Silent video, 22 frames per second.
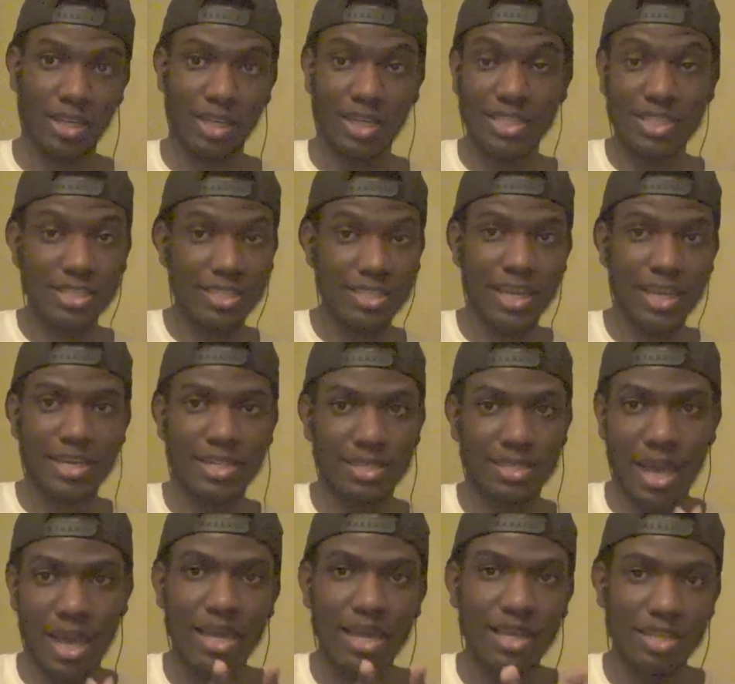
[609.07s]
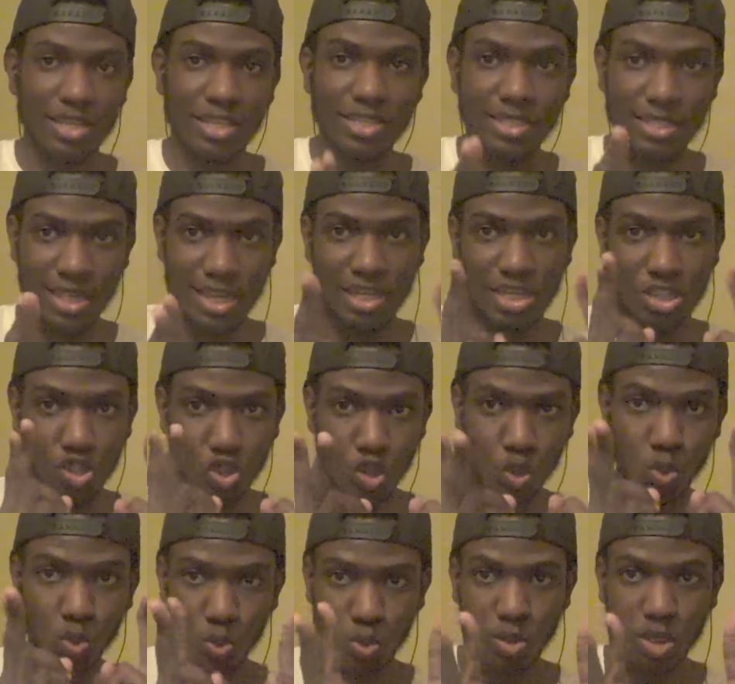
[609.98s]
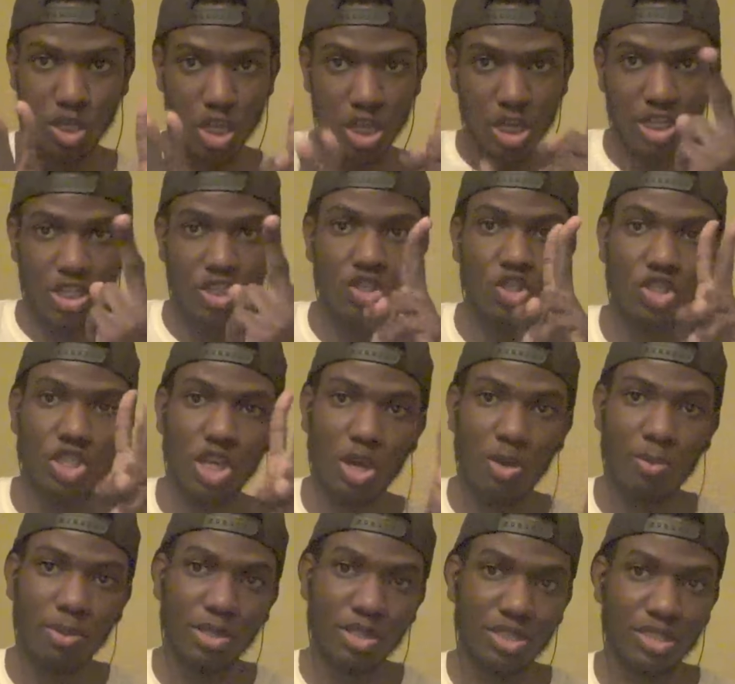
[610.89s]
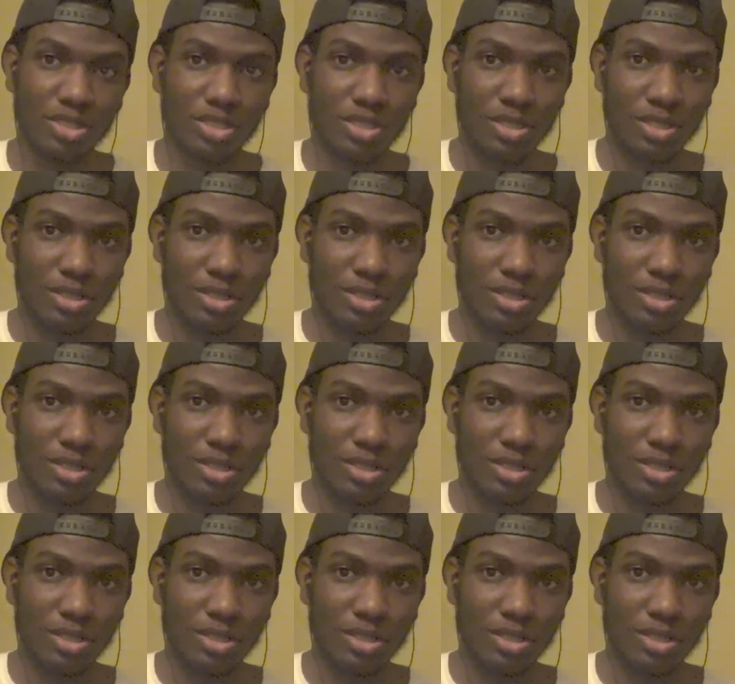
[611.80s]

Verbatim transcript: Cause this is how much,